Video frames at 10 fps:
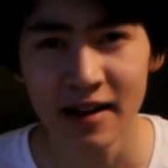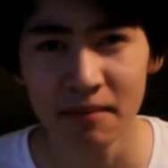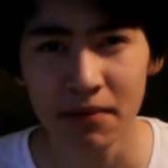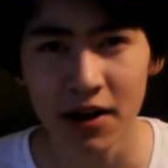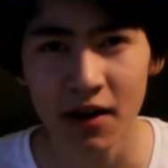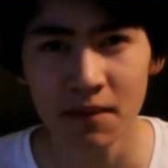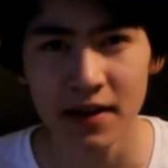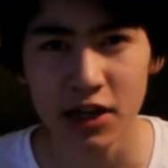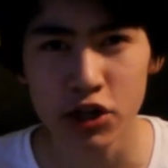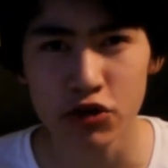and become
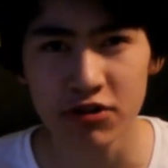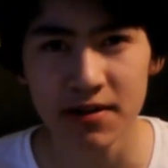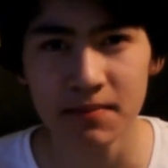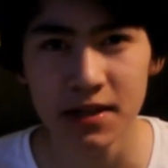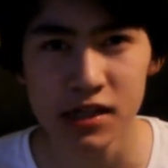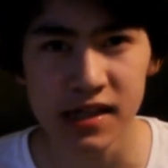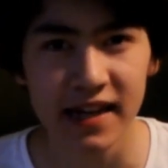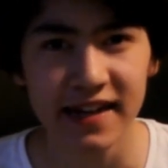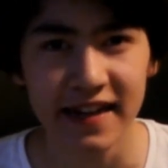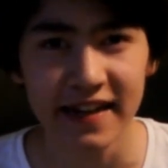extremely
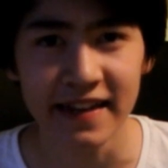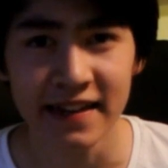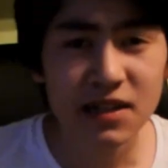skinny.